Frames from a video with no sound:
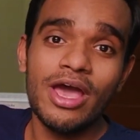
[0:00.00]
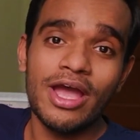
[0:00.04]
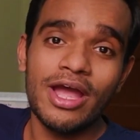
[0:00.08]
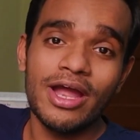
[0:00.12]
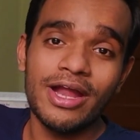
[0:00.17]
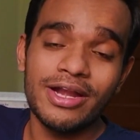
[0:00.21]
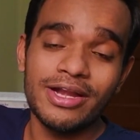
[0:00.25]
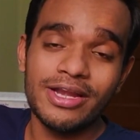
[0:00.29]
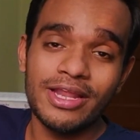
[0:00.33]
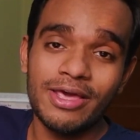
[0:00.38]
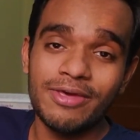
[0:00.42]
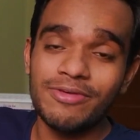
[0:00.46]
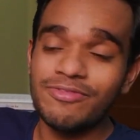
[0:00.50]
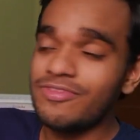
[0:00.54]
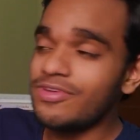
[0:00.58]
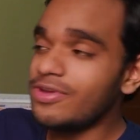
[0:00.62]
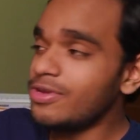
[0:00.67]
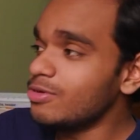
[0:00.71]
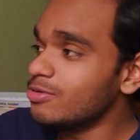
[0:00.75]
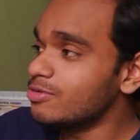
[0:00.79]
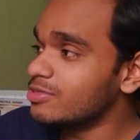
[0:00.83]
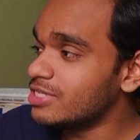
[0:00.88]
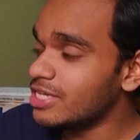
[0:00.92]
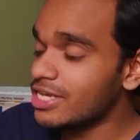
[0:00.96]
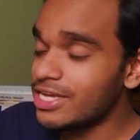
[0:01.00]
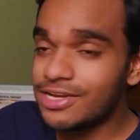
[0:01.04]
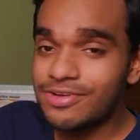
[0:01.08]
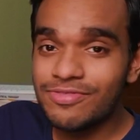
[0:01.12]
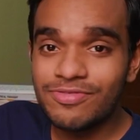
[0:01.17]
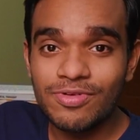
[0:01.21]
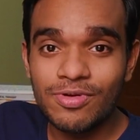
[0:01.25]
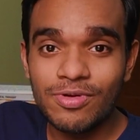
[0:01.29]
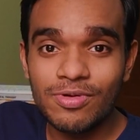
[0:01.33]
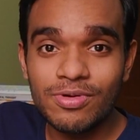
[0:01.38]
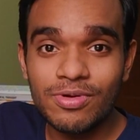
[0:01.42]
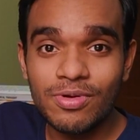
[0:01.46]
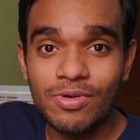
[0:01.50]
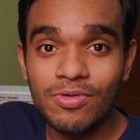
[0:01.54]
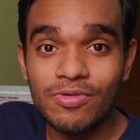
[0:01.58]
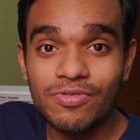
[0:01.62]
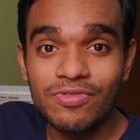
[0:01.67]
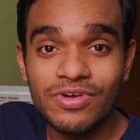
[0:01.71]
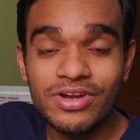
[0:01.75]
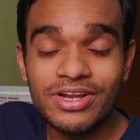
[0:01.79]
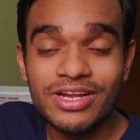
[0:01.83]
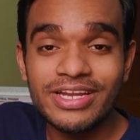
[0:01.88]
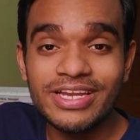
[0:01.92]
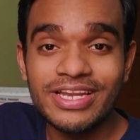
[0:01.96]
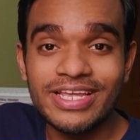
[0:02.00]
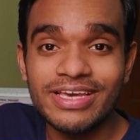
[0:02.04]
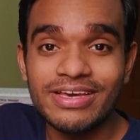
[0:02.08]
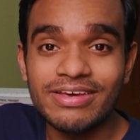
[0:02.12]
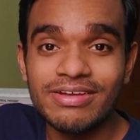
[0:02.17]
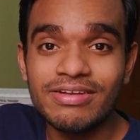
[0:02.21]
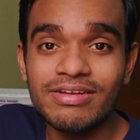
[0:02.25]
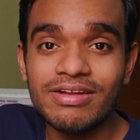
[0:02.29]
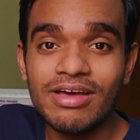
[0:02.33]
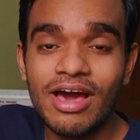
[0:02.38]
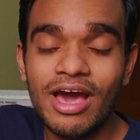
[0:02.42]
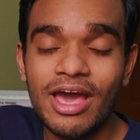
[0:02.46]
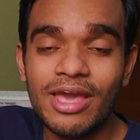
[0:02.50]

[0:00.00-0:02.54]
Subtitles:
and I've been using it for over a year.